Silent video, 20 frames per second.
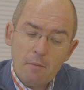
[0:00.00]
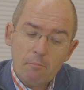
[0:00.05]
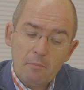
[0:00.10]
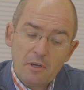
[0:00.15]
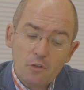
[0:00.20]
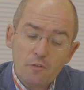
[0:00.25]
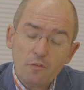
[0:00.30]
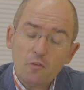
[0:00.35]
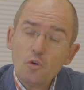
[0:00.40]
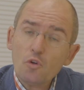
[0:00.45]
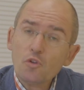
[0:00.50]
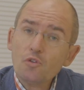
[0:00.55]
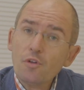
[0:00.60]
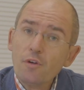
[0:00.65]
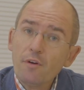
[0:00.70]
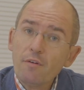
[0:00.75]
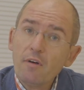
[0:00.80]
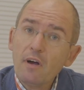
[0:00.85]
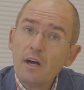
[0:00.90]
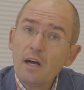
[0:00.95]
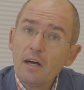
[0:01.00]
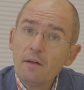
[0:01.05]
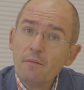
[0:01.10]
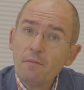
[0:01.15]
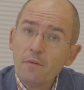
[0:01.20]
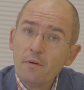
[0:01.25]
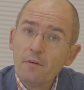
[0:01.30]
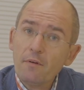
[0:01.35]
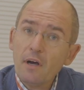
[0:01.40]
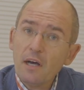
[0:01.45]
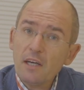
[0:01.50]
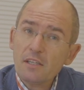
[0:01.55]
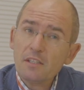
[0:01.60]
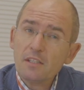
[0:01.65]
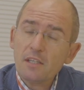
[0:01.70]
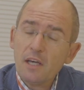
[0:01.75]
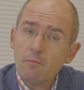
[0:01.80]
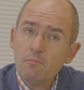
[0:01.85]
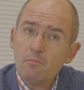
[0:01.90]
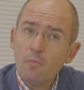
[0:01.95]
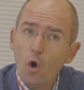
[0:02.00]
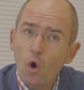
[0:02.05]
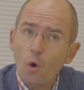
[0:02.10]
but of course there are some